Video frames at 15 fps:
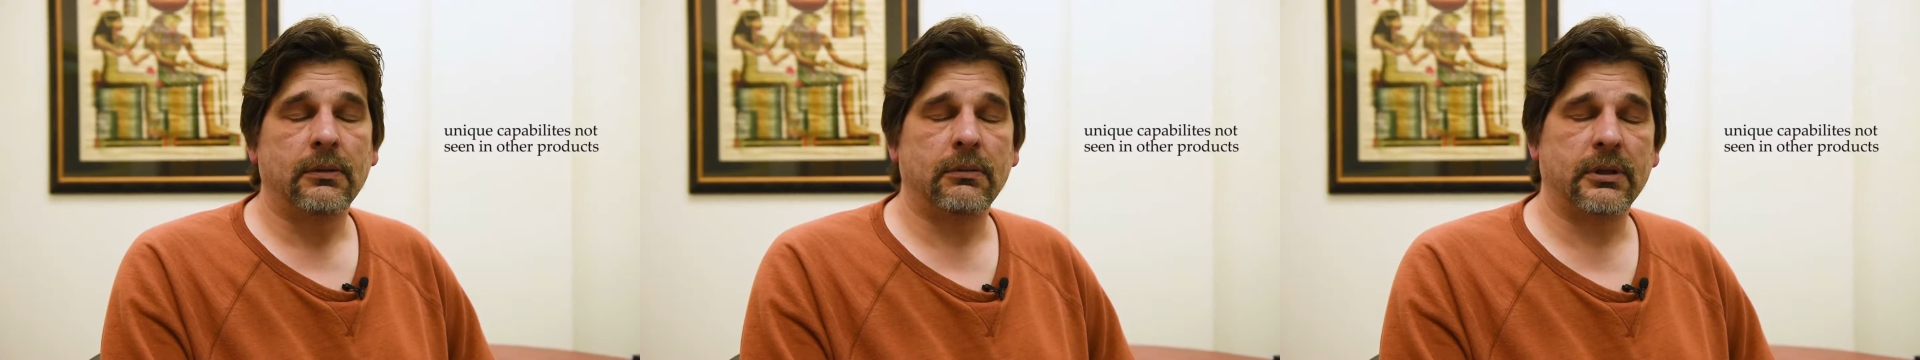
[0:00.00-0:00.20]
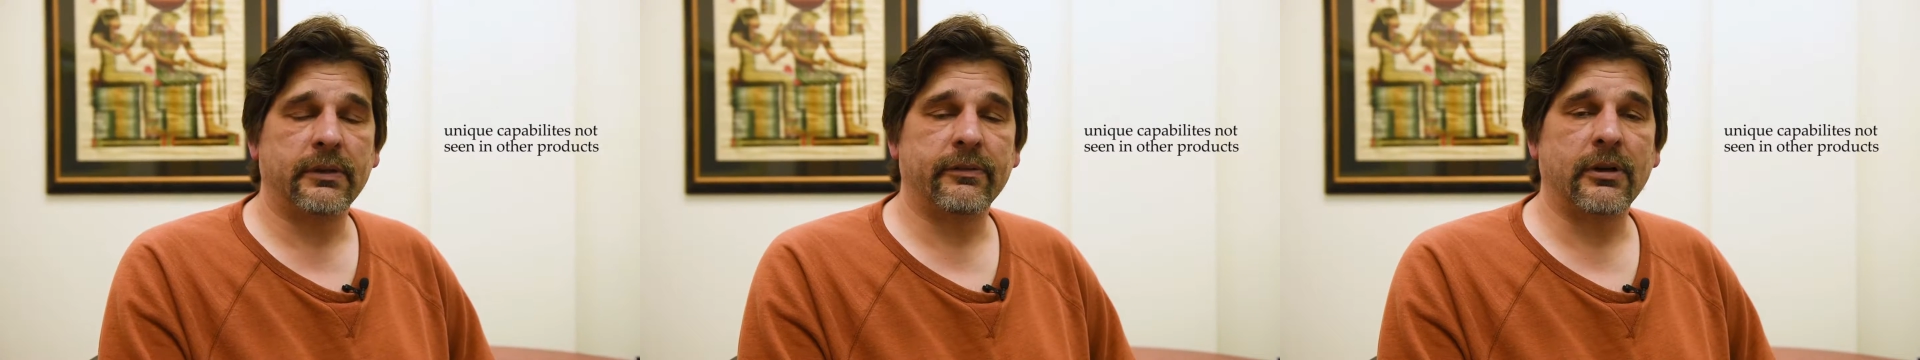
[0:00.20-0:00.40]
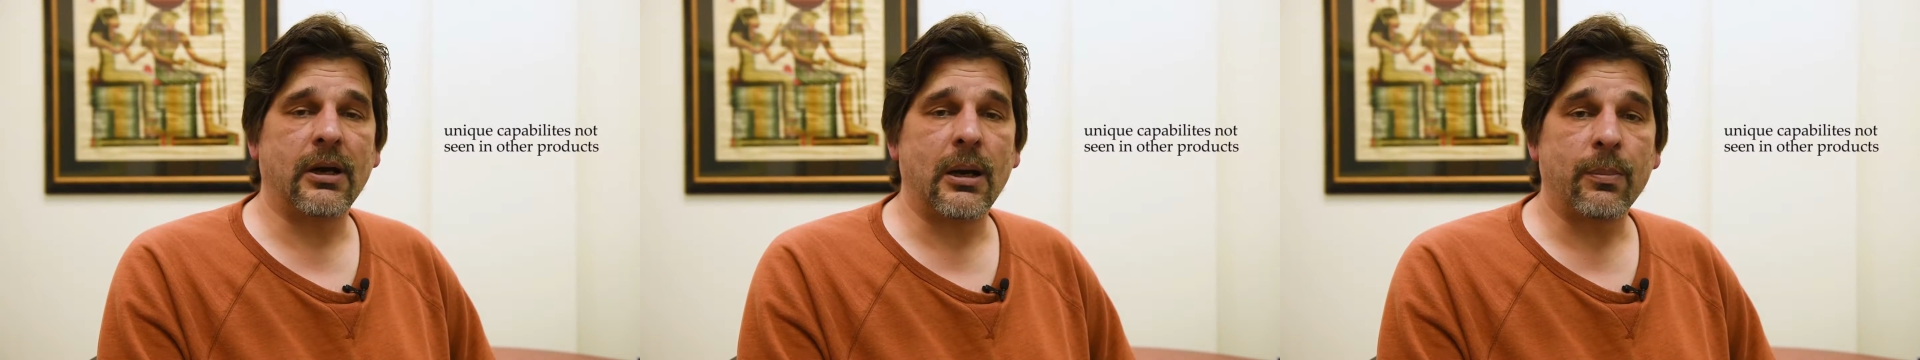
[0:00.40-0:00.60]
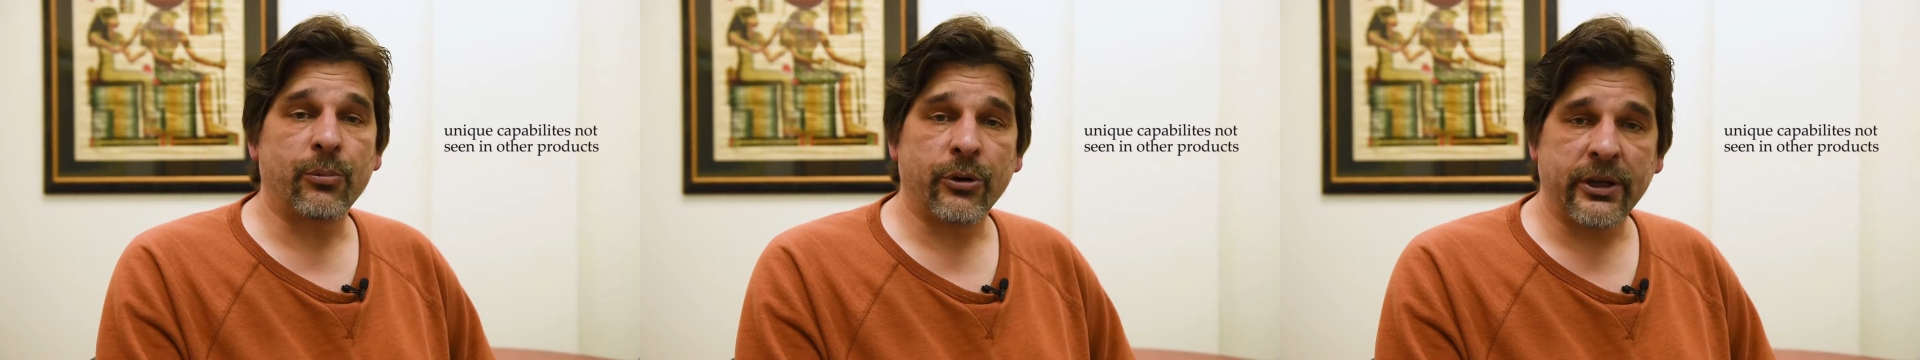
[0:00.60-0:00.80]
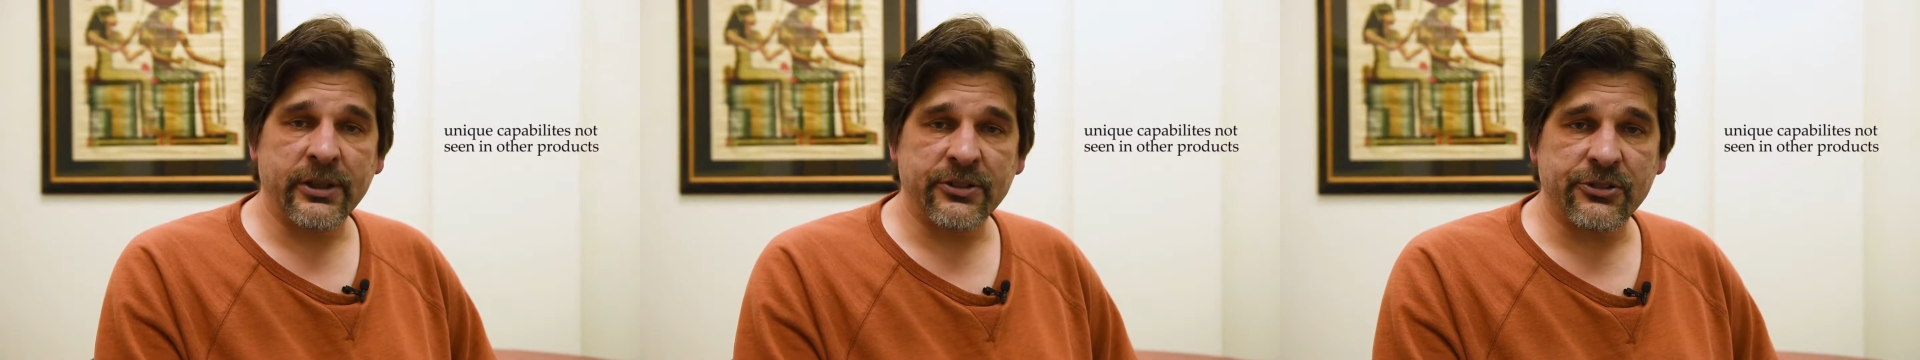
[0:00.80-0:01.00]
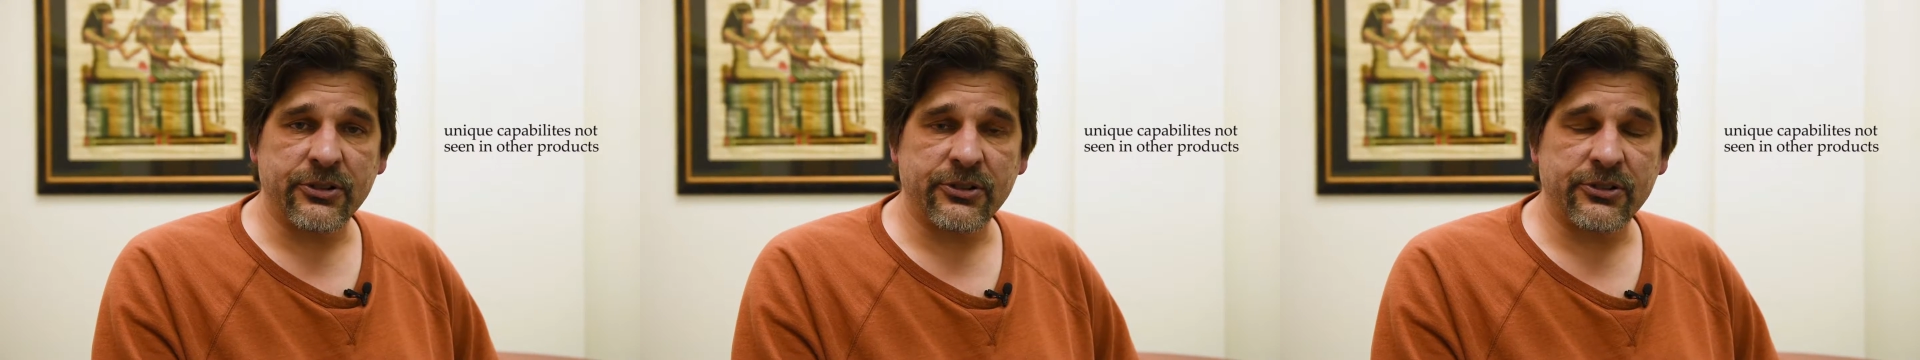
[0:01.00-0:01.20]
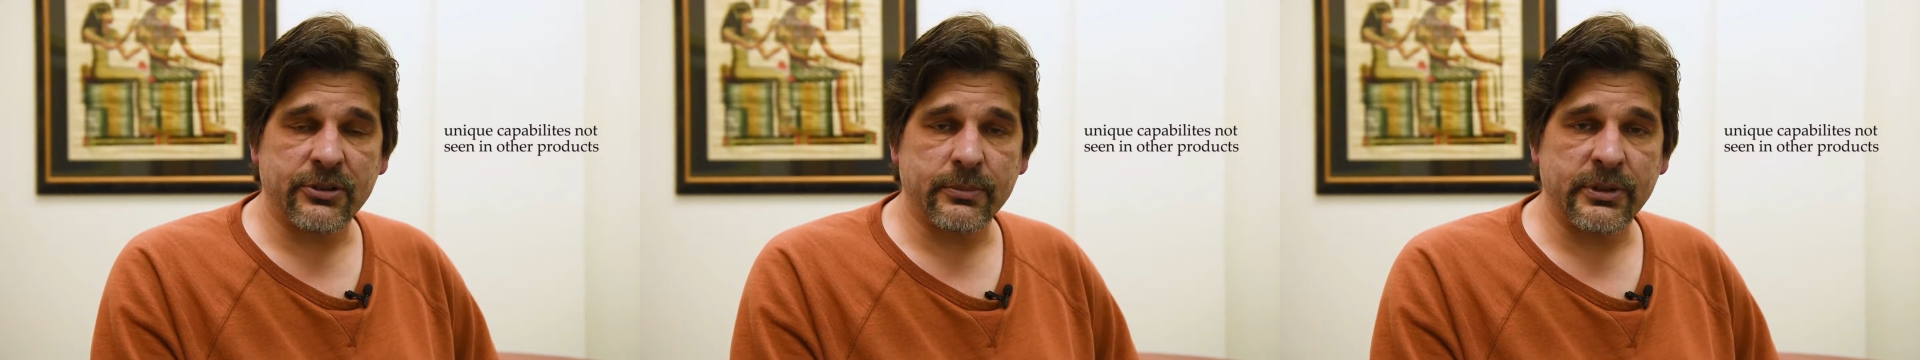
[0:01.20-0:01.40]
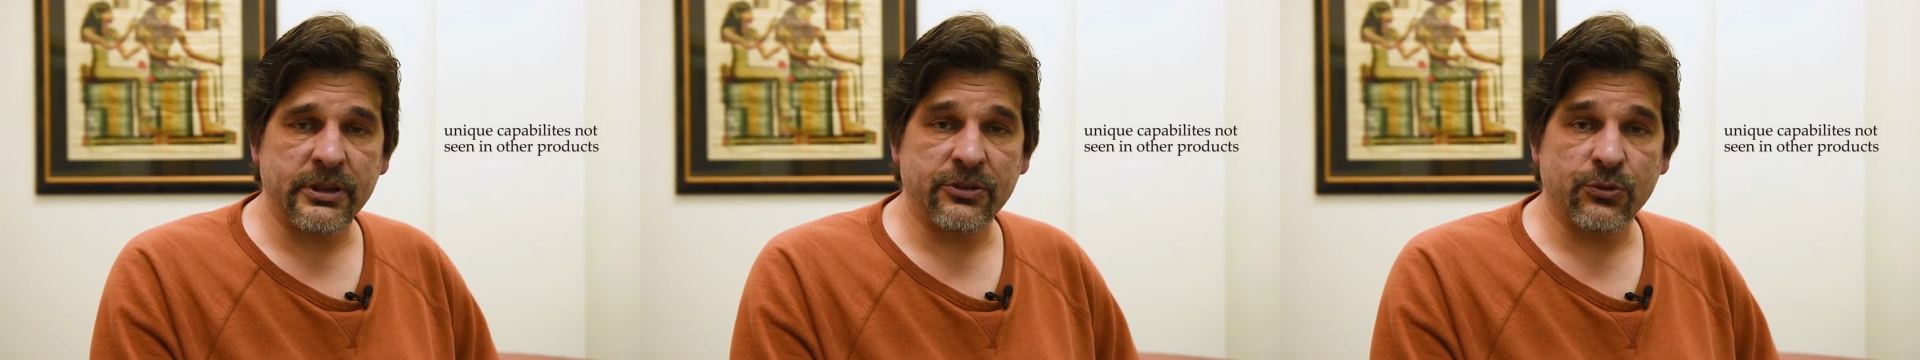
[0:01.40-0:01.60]
whatever operating
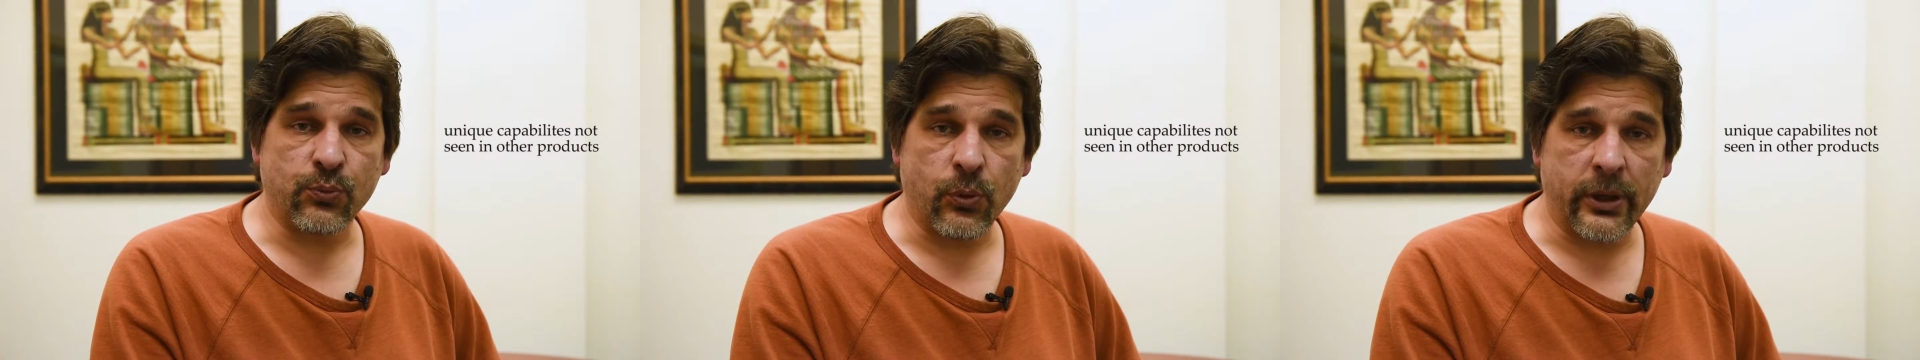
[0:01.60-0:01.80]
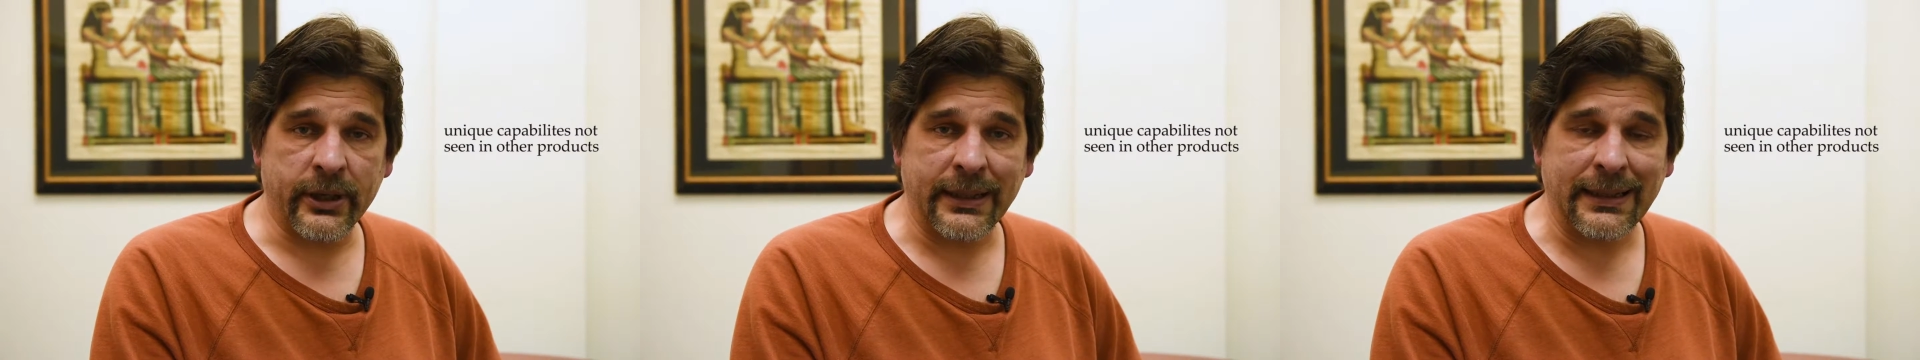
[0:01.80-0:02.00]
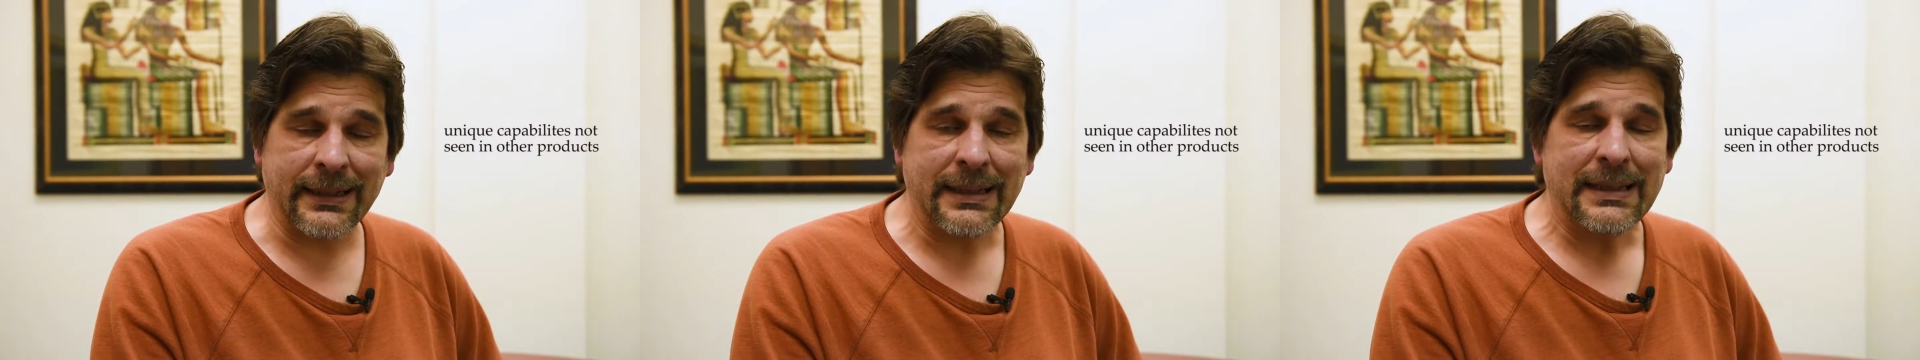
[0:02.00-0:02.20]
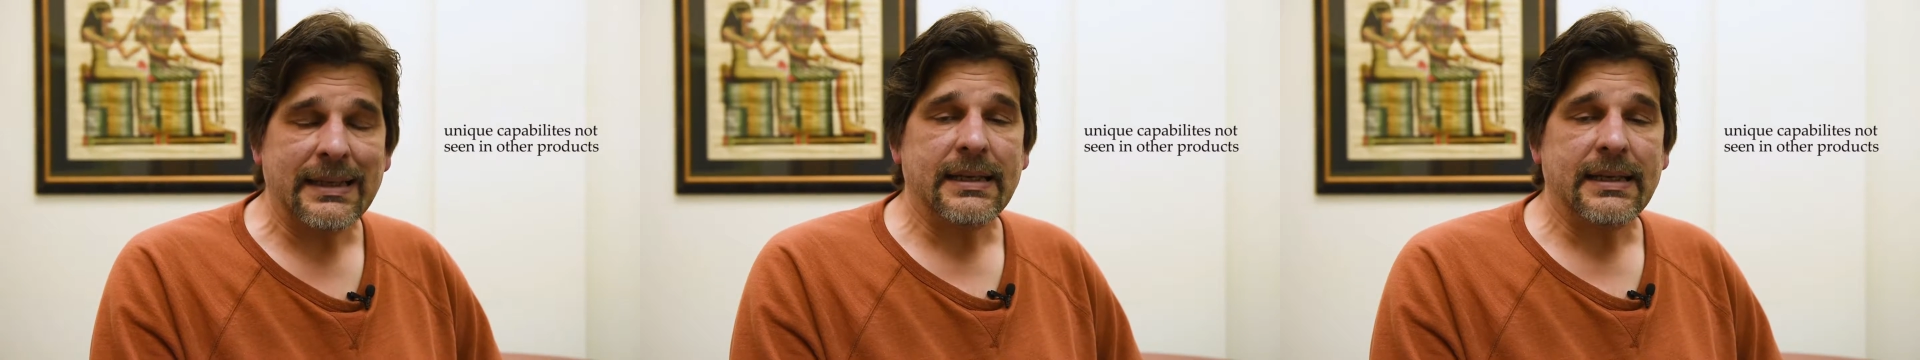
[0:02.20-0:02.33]
system it is running,